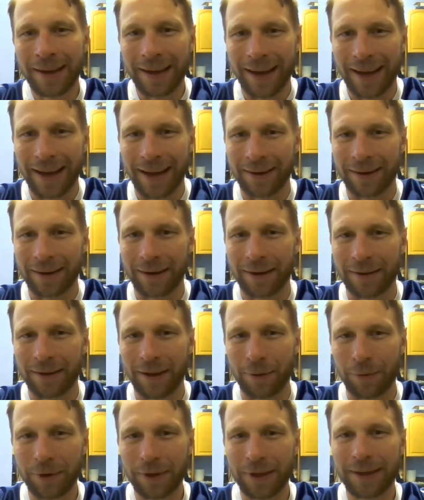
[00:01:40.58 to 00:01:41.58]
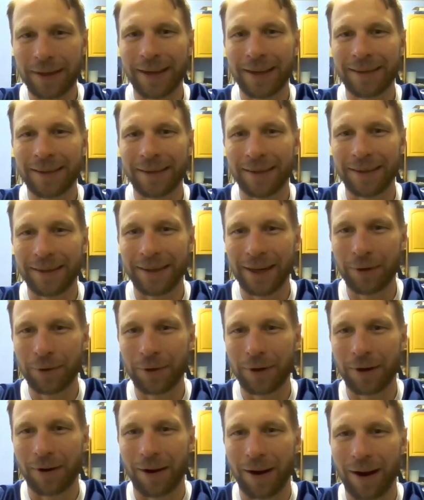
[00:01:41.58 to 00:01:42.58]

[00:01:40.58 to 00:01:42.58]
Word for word: And they really kicked into gear with their